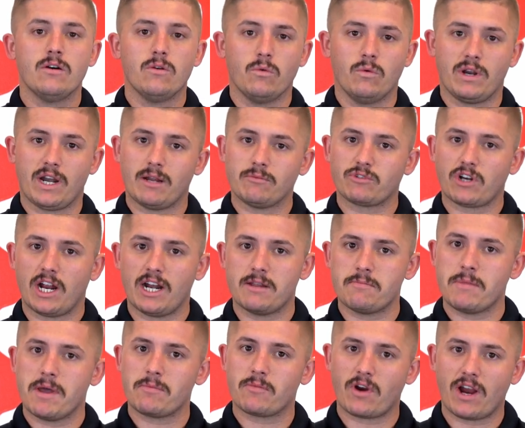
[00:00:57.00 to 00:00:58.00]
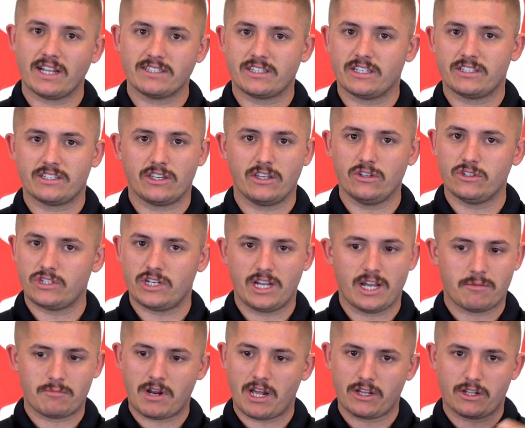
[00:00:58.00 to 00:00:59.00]
When I'm trying to memorize the skill
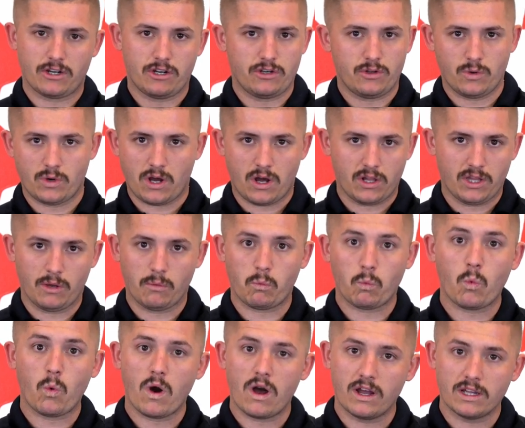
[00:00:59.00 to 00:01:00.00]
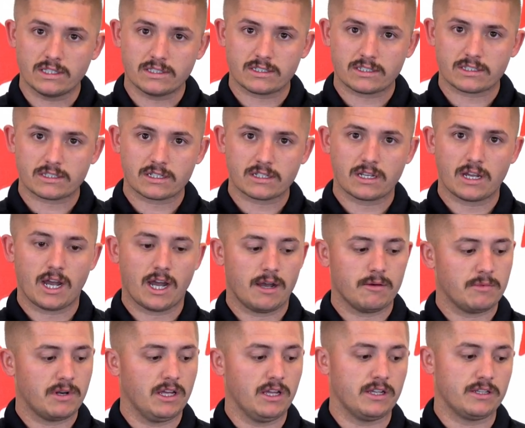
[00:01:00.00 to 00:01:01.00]
sheet, I'm not going to do it all at once.
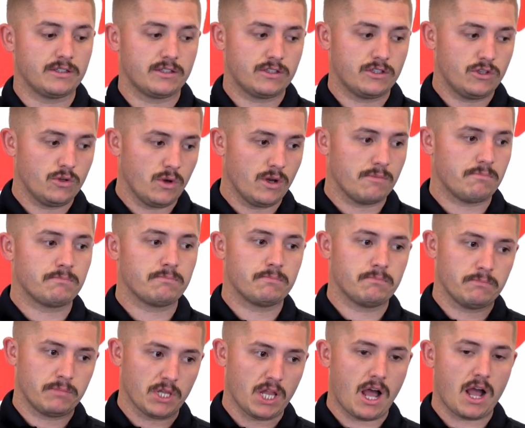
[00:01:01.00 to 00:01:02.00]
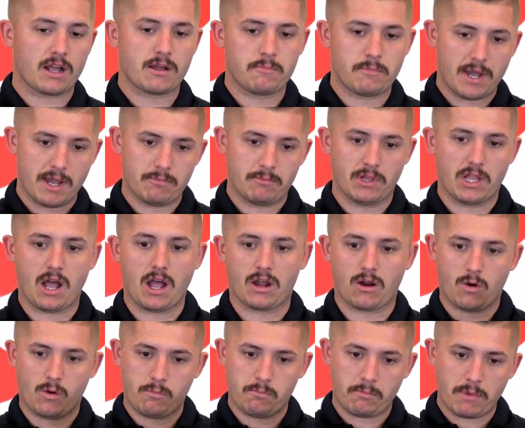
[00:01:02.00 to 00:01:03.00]
I'm going to do it block by
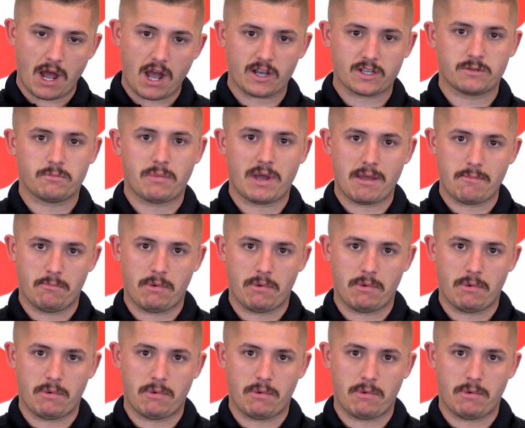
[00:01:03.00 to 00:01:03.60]
block or box by